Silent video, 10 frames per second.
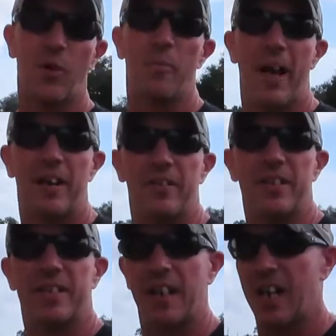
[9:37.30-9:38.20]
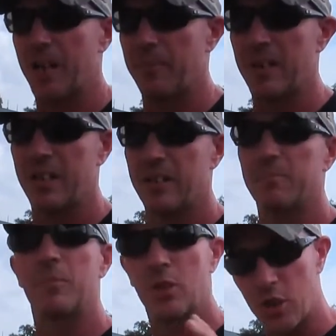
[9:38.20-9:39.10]
volt batteries,
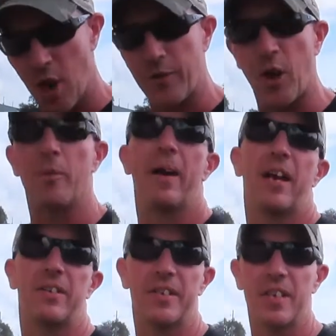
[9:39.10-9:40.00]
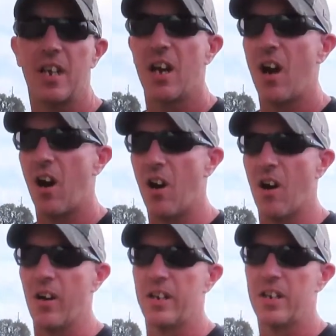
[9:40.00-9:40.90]
golf cart batteries,
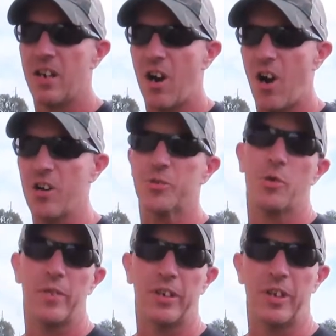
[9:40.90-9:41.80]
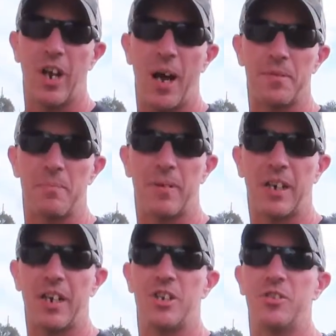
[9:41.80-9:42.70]
are also a really good option
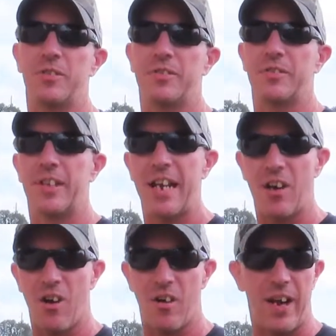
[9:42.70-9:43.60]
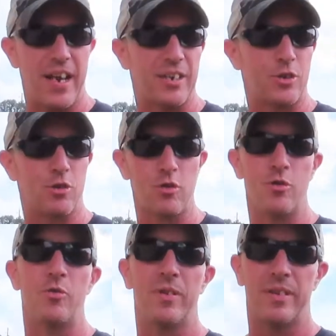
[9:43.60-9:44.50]
because they are a
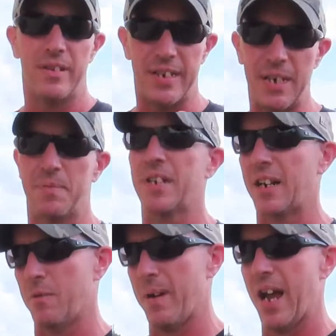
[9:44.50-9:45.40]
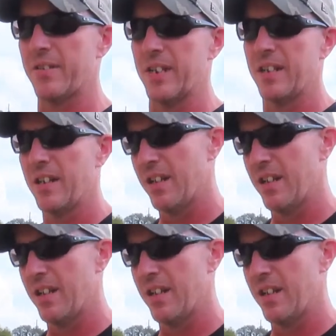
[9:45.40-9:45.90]
true deep cycle battery.